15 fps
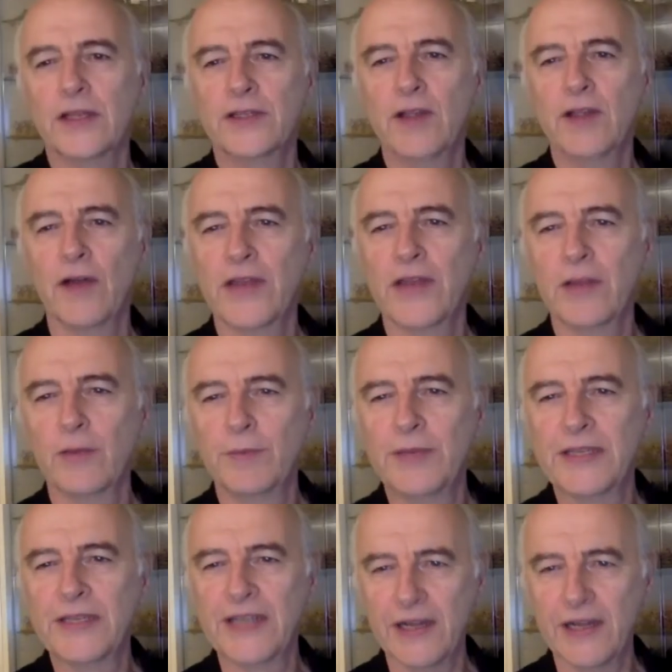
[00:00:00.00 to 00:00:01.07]
not that it would be
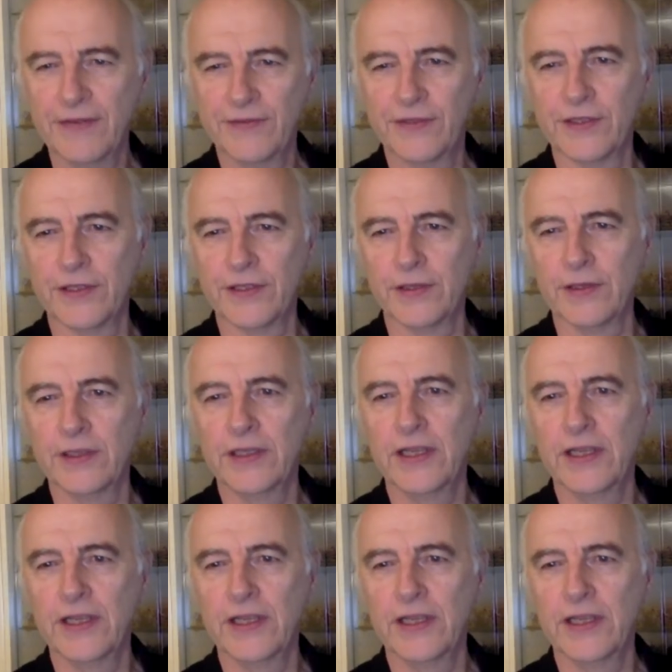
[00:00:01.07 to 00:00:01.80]
daft to do it.